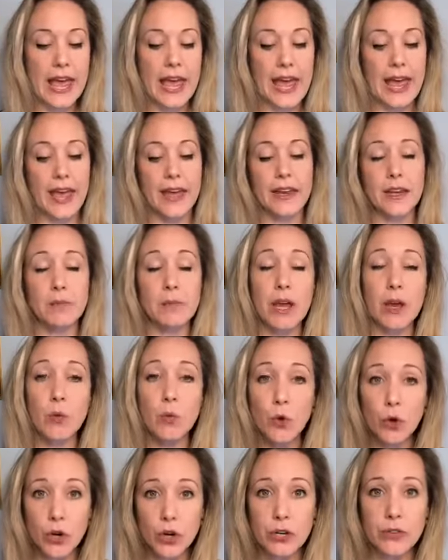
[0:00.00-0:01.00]
And in my
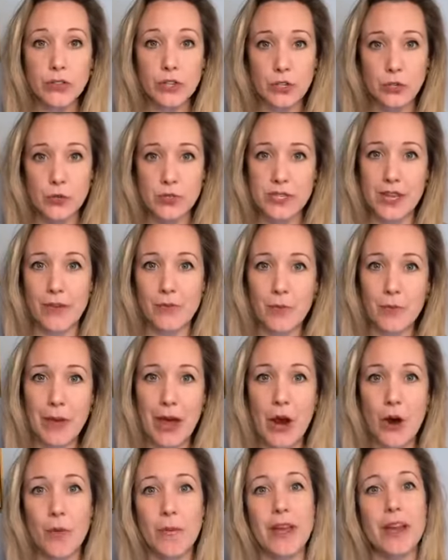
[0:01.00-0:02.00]
work, The New Self
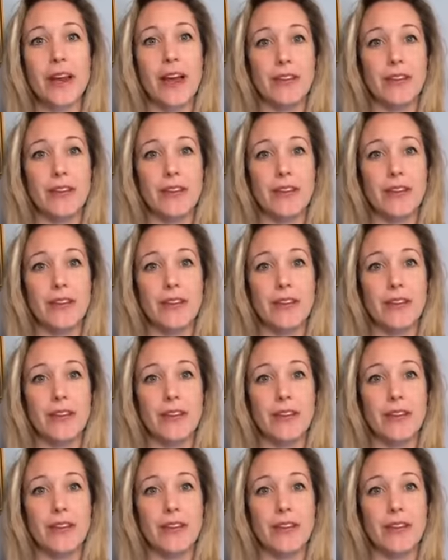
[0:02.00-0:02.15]
Empowerment,